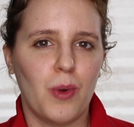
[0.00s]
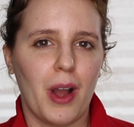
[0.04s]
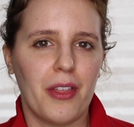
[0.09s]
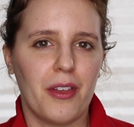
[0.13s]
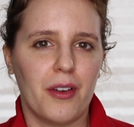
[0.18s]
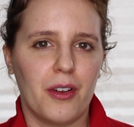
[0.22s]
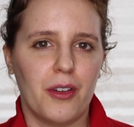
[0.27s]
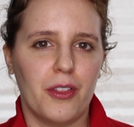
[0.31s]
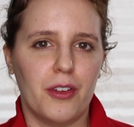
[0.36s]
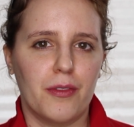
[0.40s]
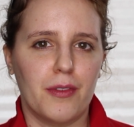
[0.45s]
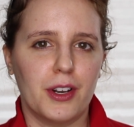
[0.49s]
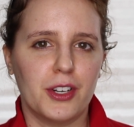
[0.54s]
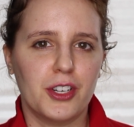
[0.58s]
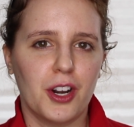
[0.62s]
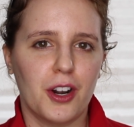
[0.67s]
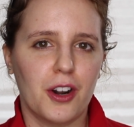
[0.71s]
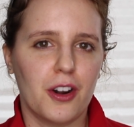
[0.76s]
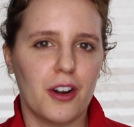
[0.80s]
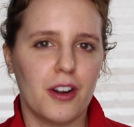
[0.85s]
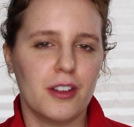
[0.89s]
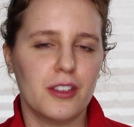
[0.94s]
whether the
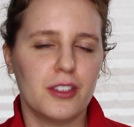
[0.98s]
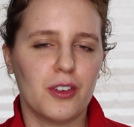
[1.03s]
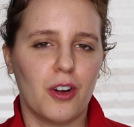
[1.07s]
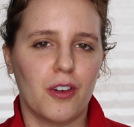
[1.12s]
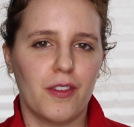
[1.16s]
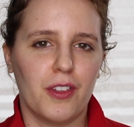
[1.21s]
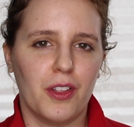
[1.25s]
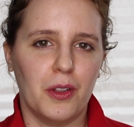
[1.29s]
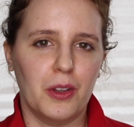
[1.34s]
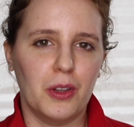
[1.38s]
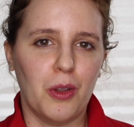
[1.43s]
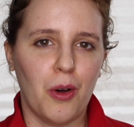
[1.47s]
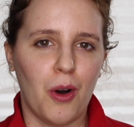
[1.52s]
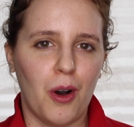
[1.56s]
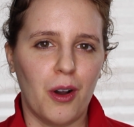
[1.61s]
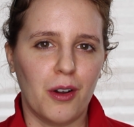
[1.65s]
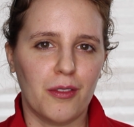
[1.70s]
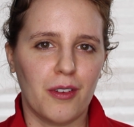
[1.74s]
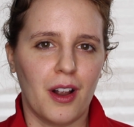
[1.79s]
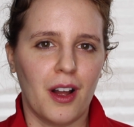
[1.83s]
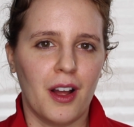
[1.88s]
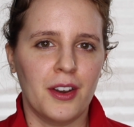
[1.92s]
returns over the
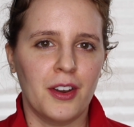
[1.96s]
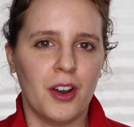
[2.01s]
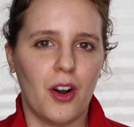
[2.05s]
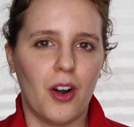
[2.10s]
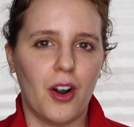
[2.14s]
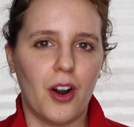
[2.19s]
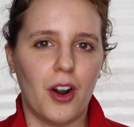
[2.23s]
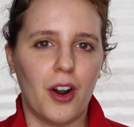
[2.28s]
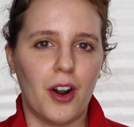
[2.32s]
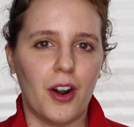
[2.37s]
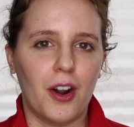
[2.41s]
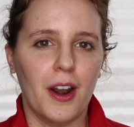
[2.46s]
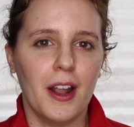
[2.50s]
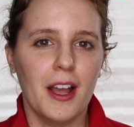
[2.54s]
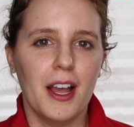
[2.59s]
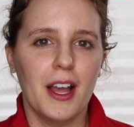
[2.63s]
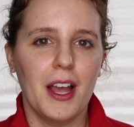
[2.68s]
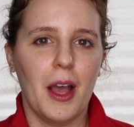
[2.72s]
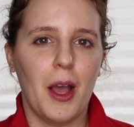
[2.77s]
long run are